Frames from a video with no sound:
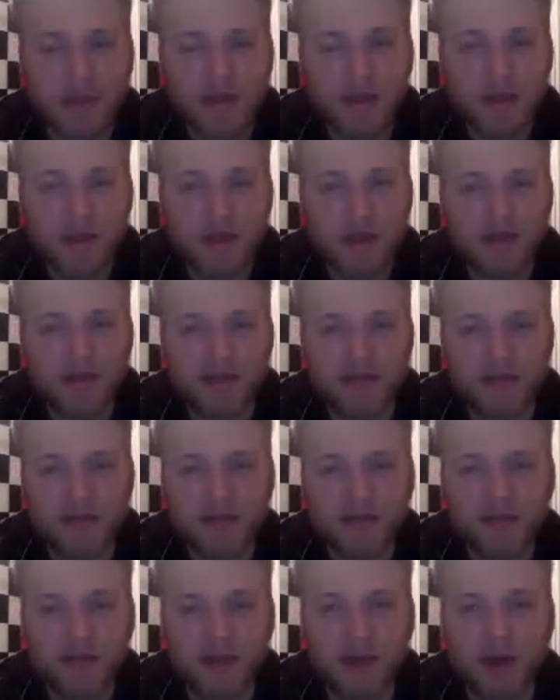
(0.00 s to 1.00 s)
Curses
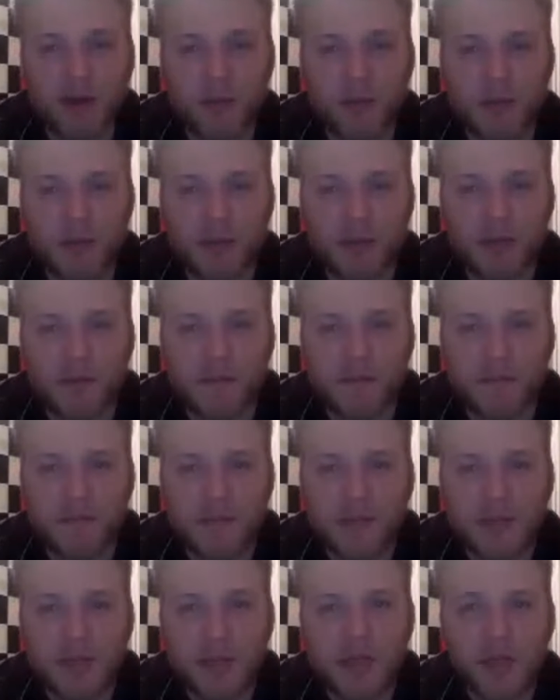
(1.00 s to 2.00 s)
are real.
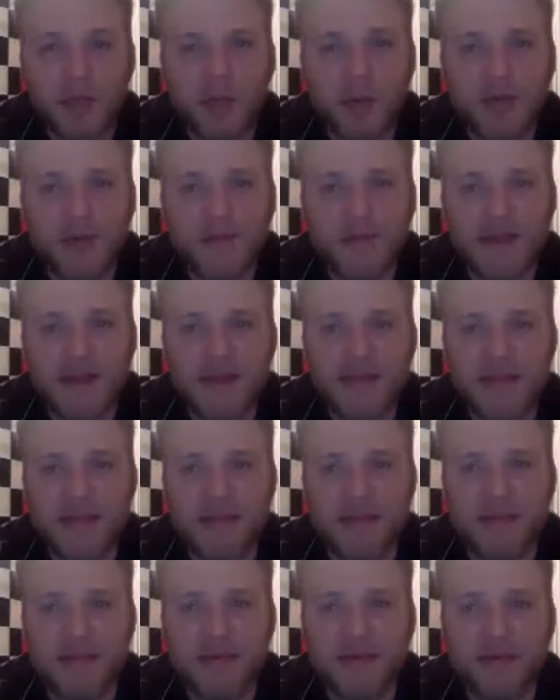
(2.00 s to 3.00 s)
What many
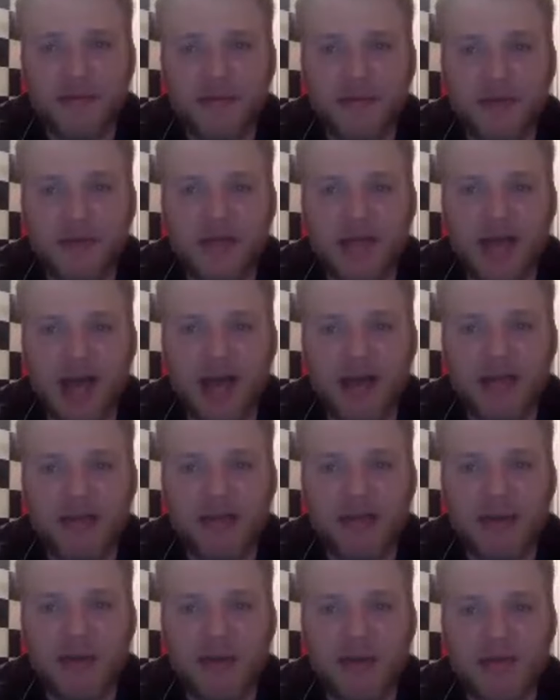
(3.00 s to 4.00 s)
people don't realize,
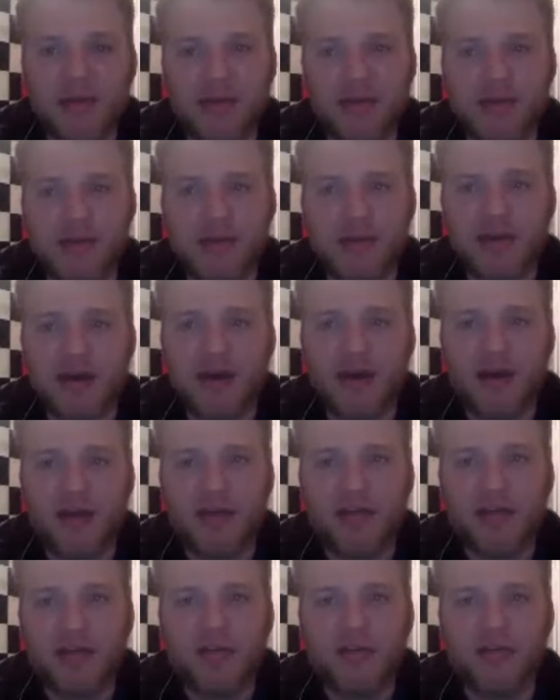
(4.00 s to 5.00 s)
though, is that a curse
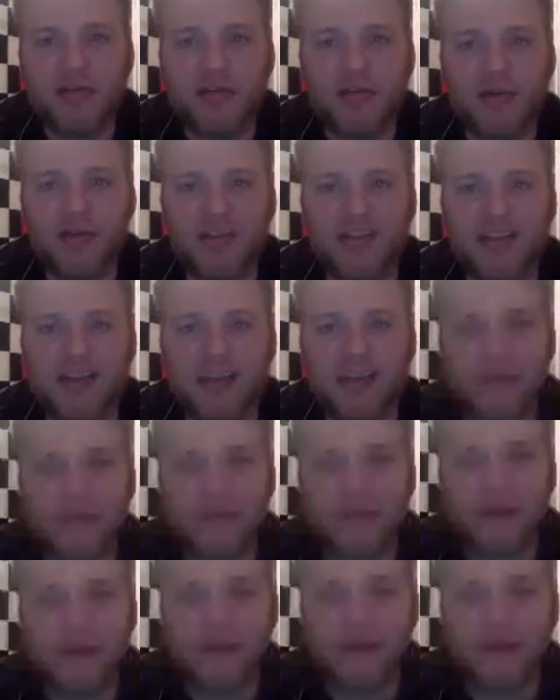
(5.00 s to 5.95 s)
is not something that can